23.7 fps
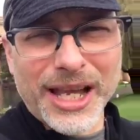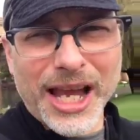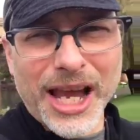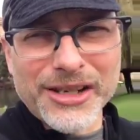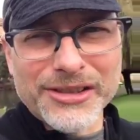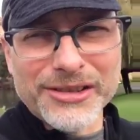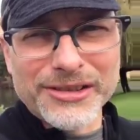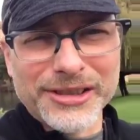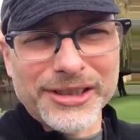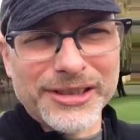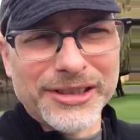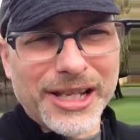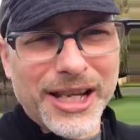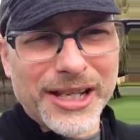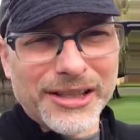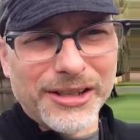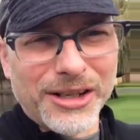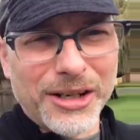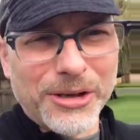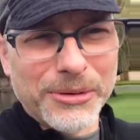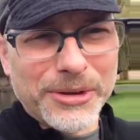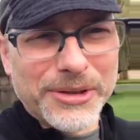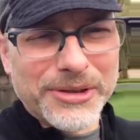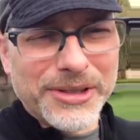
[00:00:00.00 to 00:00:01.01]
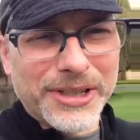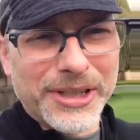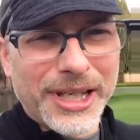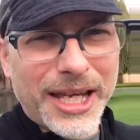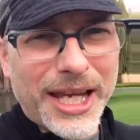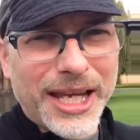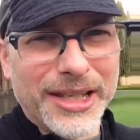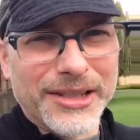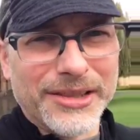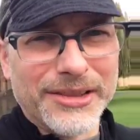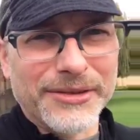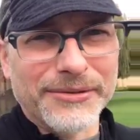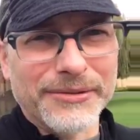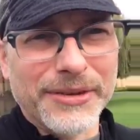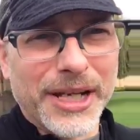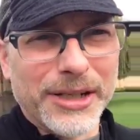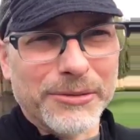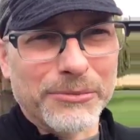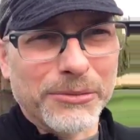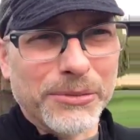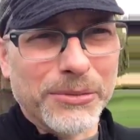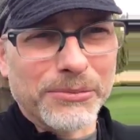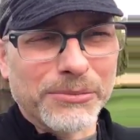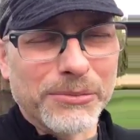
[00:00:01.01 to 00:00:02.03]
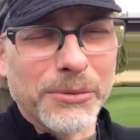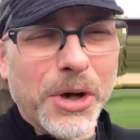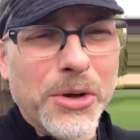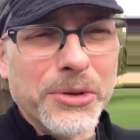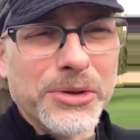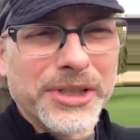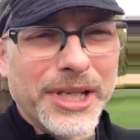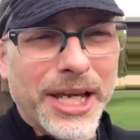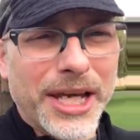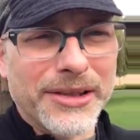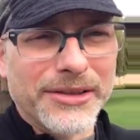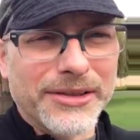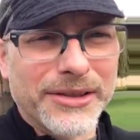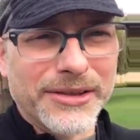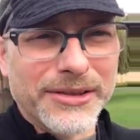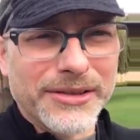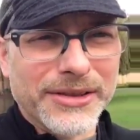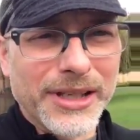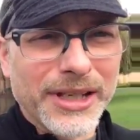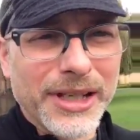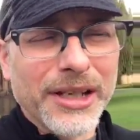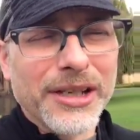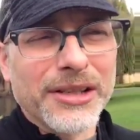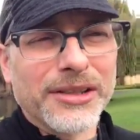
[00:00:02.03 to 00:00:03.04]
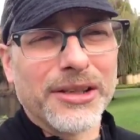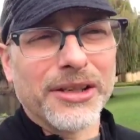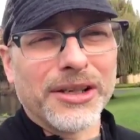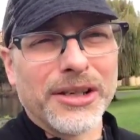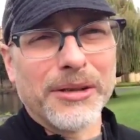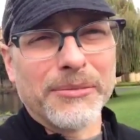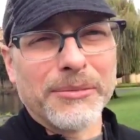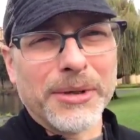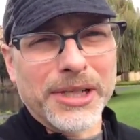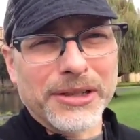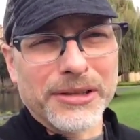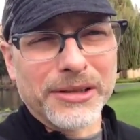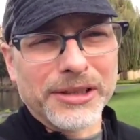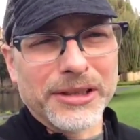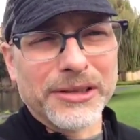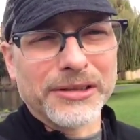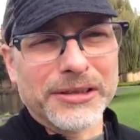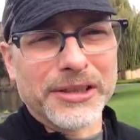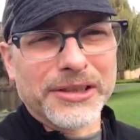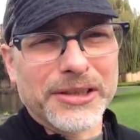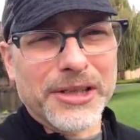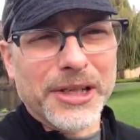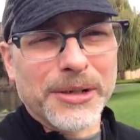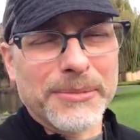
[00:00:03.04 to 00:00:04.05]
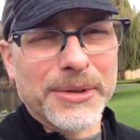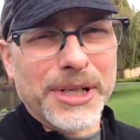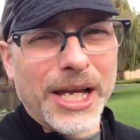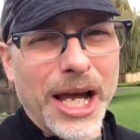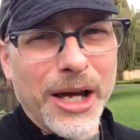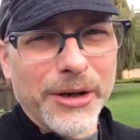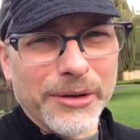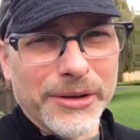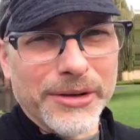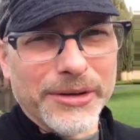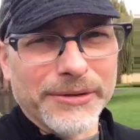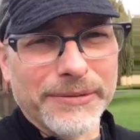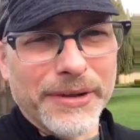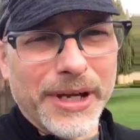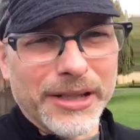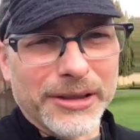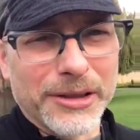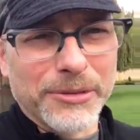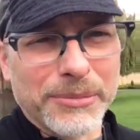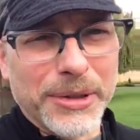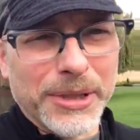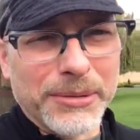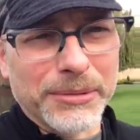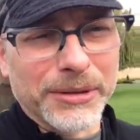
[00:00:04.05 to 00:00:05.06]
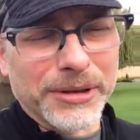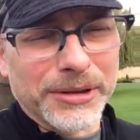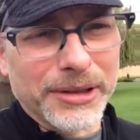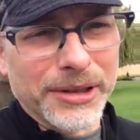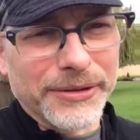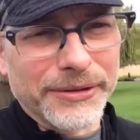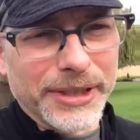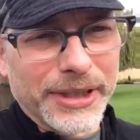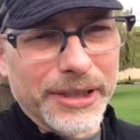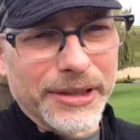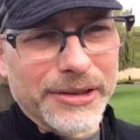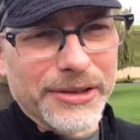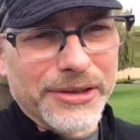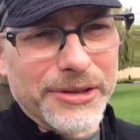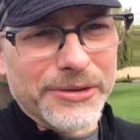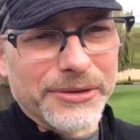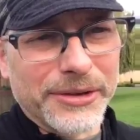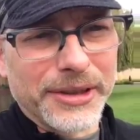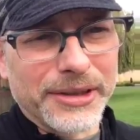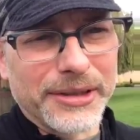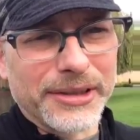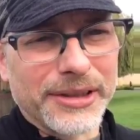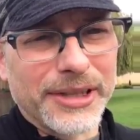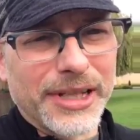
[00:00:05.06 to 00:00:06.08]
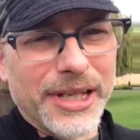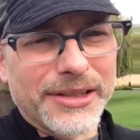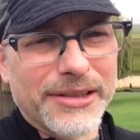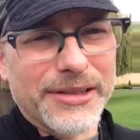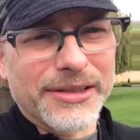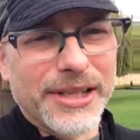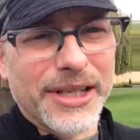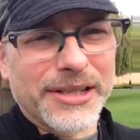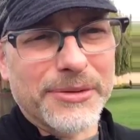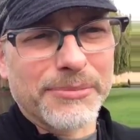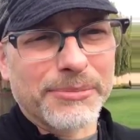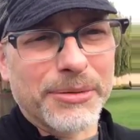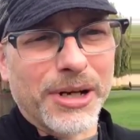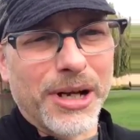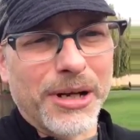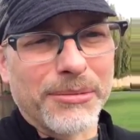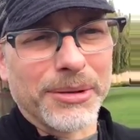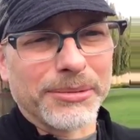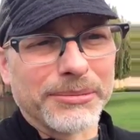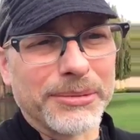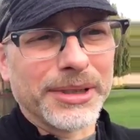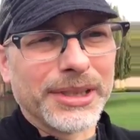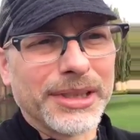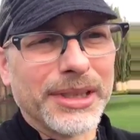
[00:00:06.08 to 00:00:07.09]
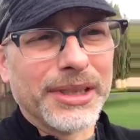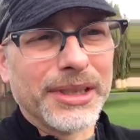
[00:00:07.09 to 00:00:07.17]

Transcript: actually not always the case. In fact, in most cases, the mental illness comes out of the fact that people are living on the street, and that's a problem.